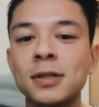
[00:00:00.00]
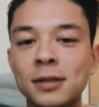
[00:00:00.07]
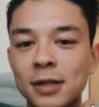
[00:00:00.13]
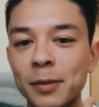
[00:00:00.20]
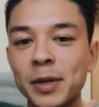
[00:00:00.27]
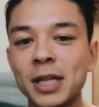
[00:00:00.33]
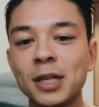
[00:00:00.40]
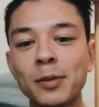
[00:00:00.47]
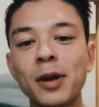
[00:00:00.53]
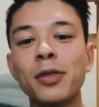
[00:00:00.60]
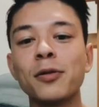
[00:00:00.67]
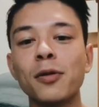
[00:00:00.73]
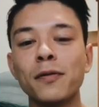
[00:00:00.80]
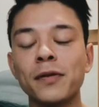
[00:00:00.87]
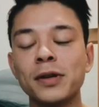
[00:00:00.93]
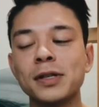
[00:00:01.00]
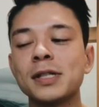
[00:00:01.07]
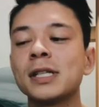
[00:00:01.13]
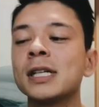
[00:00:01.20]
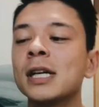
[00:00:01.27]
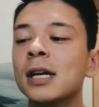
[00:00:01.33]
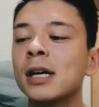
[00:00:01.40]
let me clear my throat
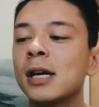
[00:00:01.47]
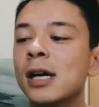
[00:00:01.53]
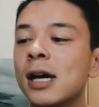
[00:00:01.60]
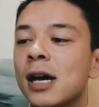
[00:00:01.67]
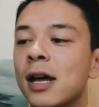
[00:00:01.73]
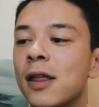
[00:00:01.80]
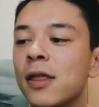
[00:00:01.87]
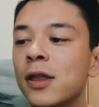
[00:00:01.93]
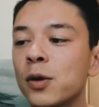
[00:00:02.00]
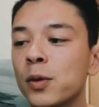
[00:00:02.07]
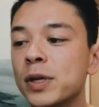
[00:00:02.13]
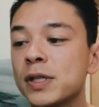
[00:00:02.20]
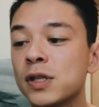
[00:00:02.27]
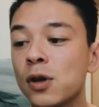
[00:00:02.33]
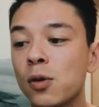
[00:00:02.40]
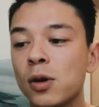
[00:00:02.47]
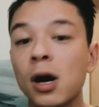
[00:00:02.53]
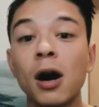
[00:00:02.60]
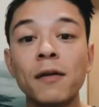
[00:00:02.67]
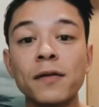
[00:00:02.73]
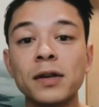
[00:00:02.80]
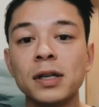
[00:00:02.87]
first. There was no
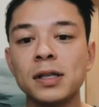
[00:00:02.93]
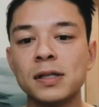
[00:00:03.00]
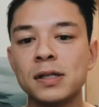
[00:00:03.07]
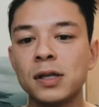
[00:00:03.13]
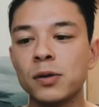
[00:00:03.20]
confidence.